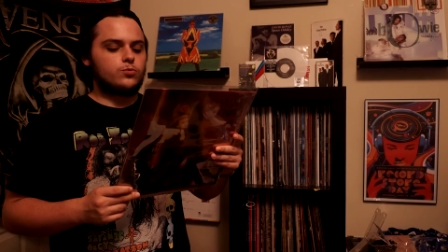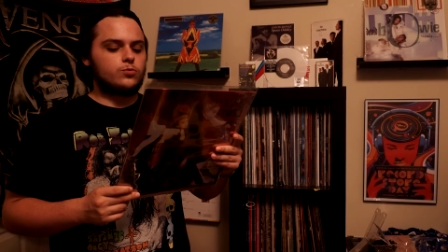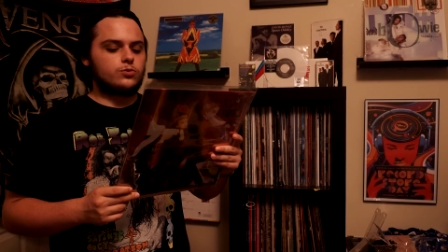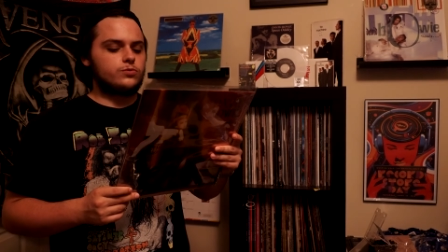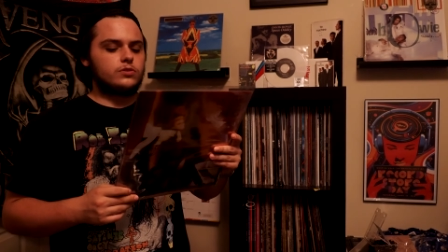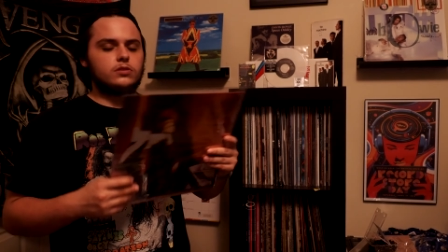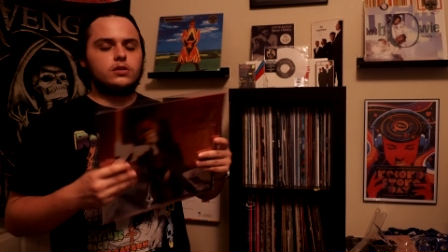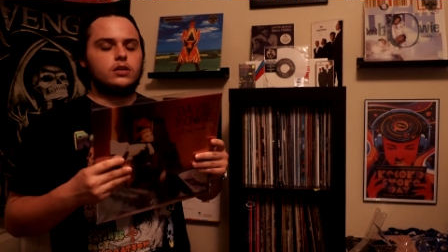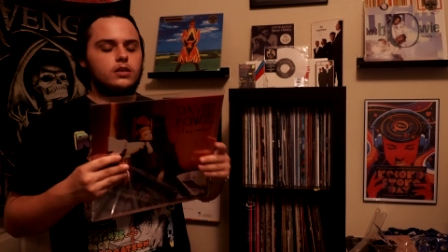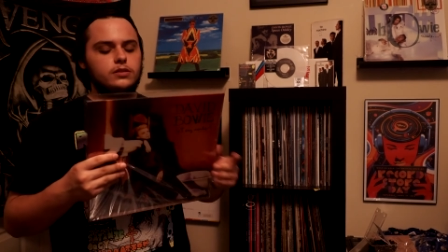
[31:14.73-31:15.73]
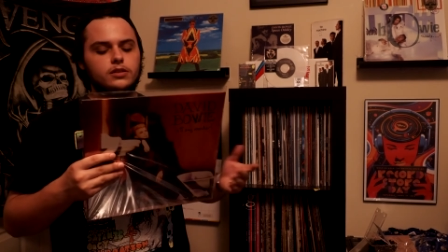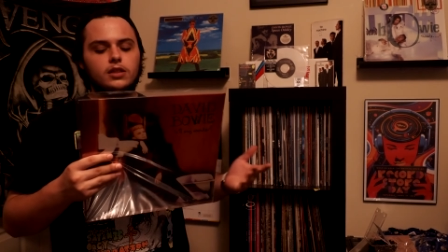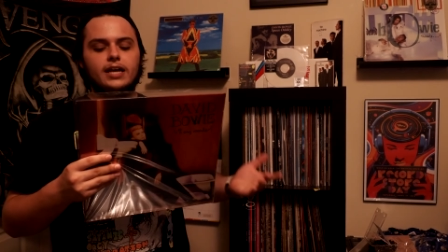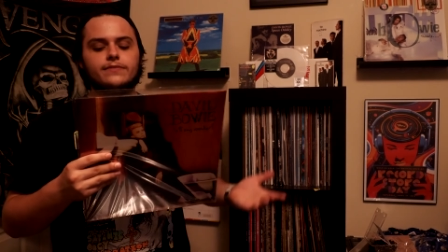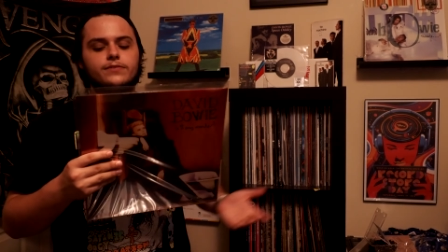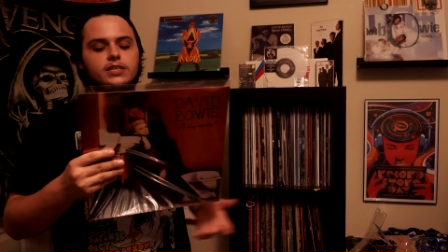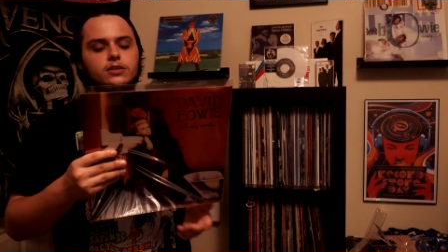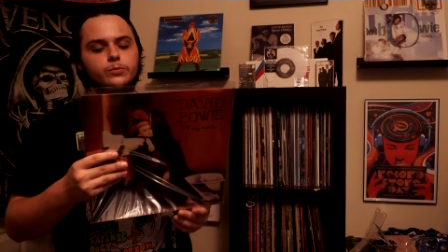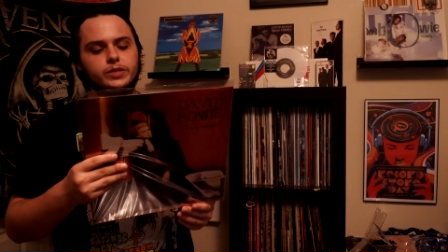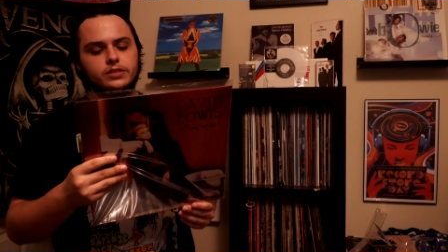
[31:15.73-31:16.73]
World, the live
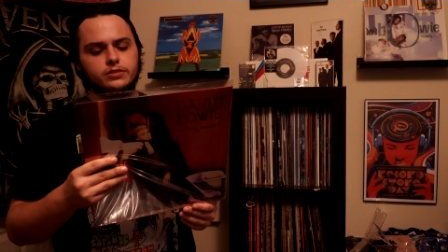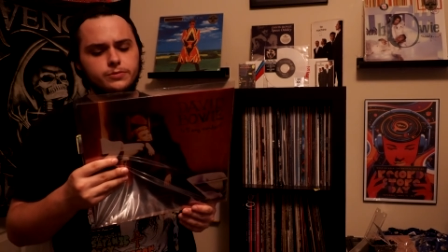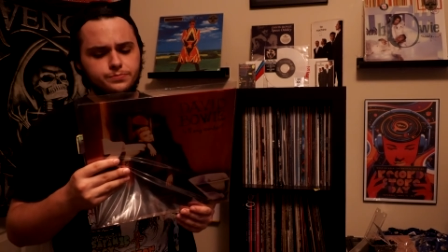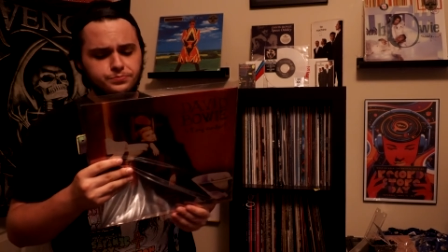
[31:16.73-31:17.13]
Eno mix.